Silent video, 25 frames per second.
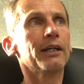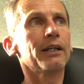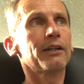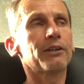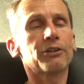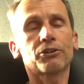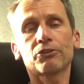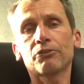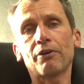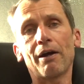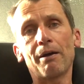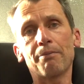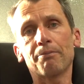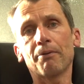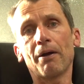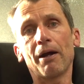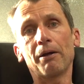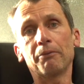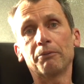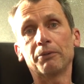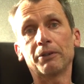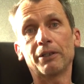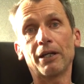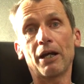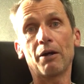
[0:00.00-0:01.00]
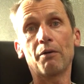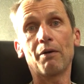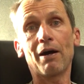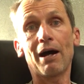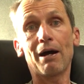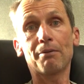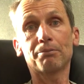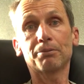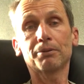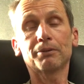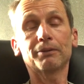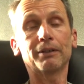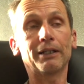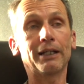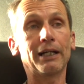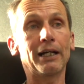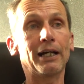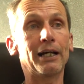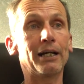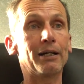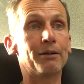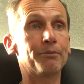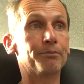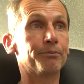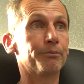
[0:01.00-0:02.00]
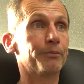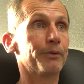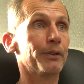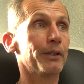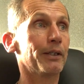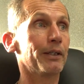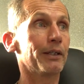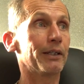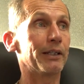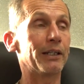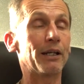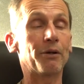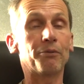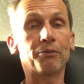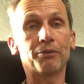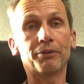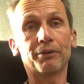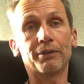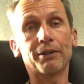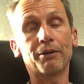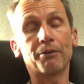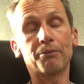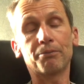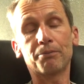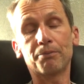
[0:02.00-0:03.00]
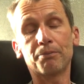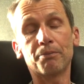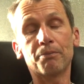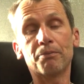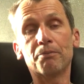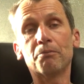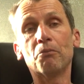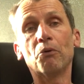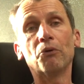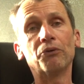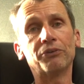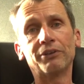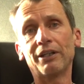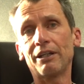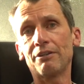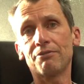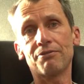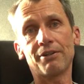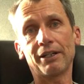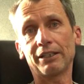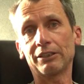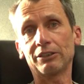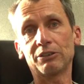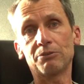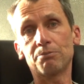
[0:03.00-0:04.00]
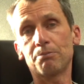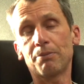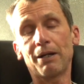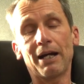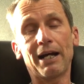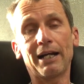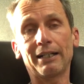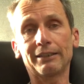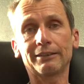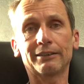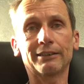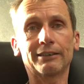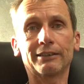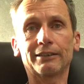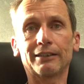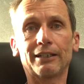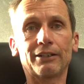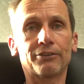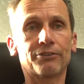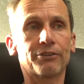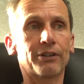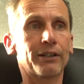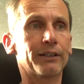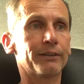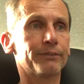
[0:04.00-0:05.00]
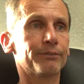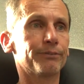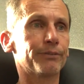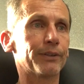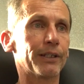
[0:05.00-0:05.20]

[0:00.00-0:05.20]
The scrap rate would go up. You know, there were more defects in parts, etc.